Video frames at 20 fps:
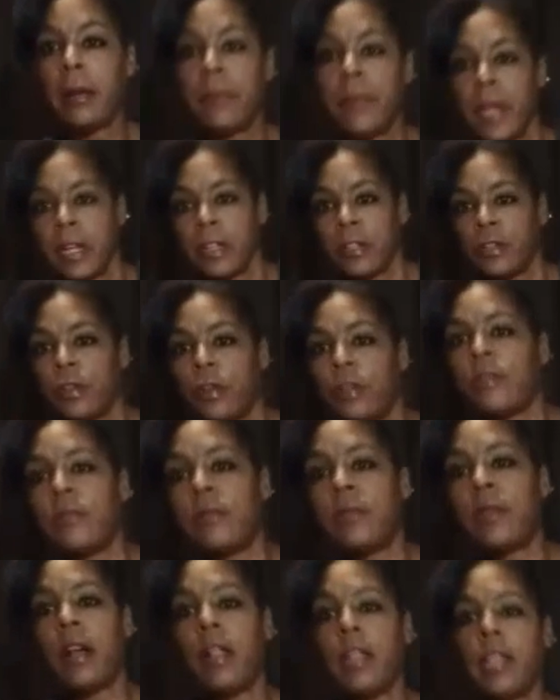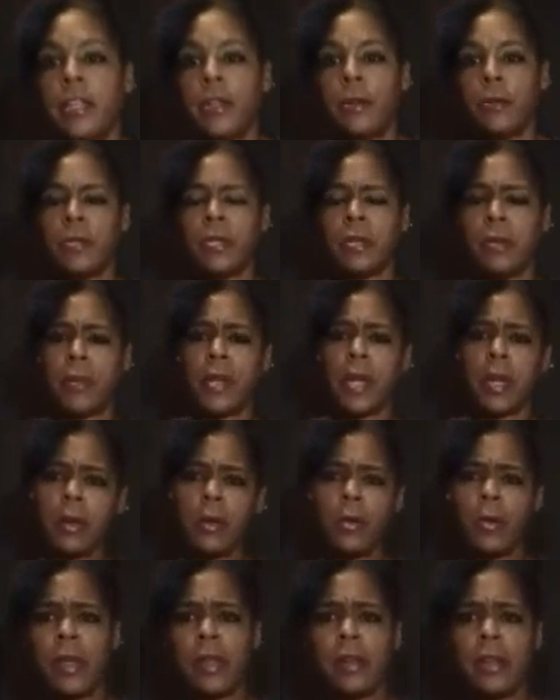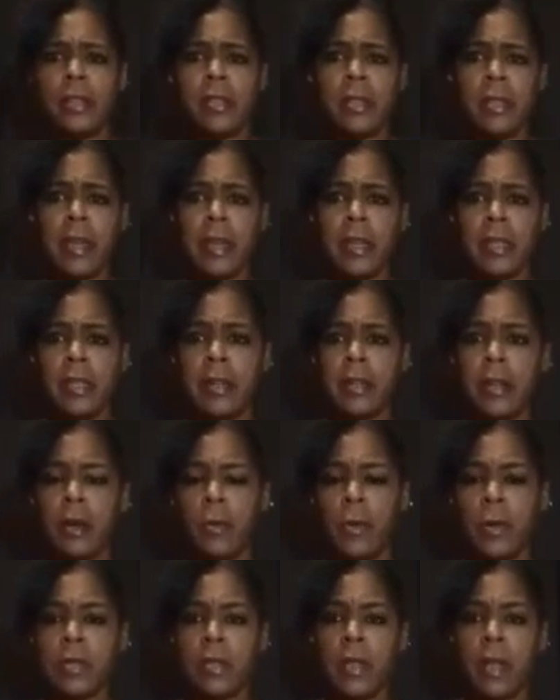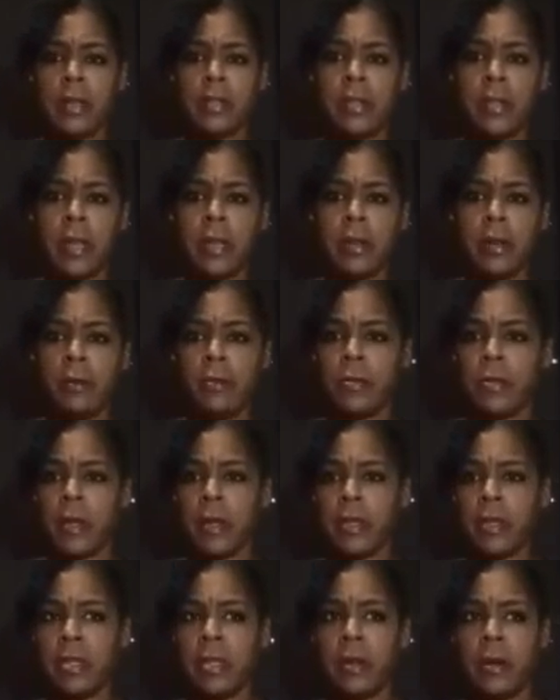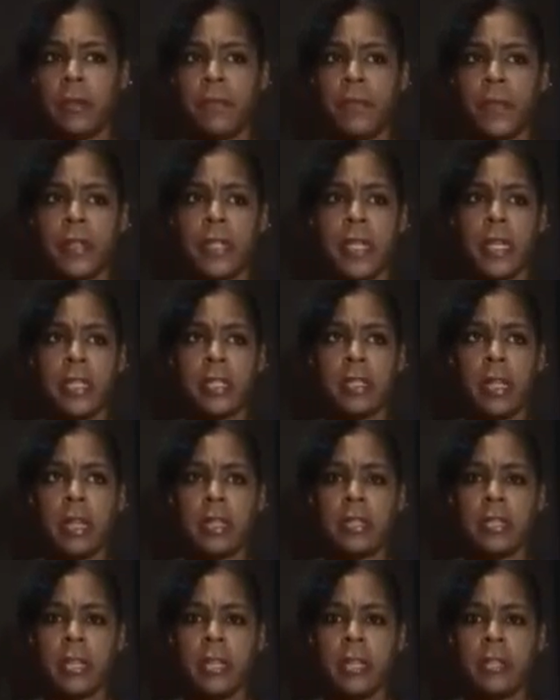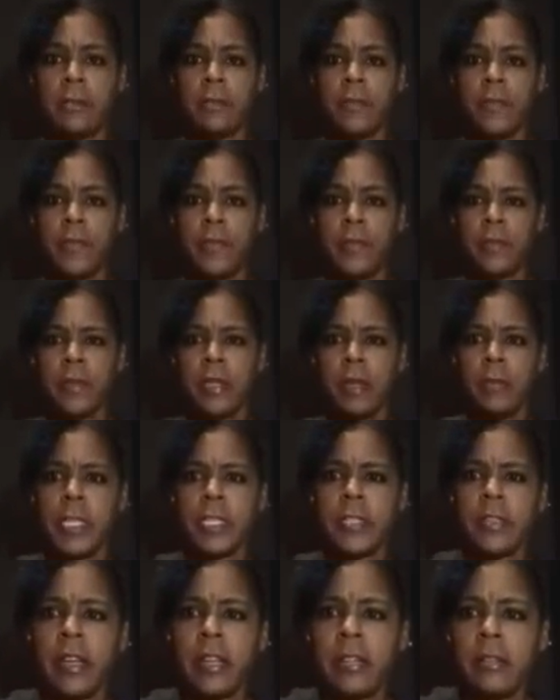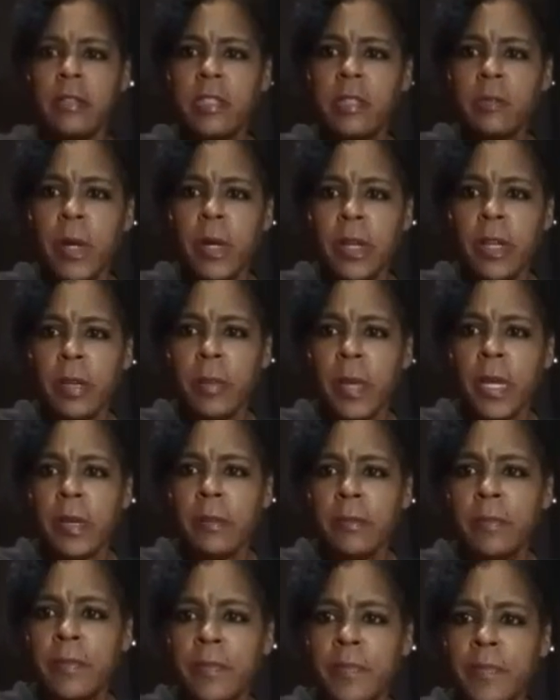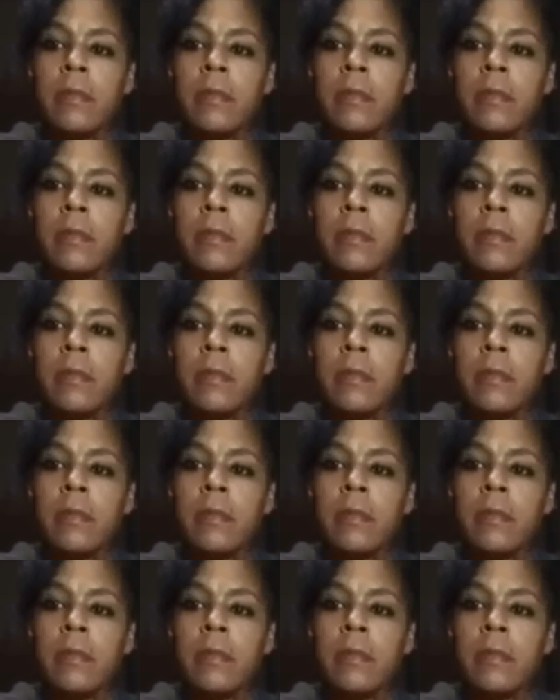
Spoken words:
I'm not sure. All I know is I'm not quite in the light like I was last night. I was like lit up for days last night. Give me a second. It's bugging me.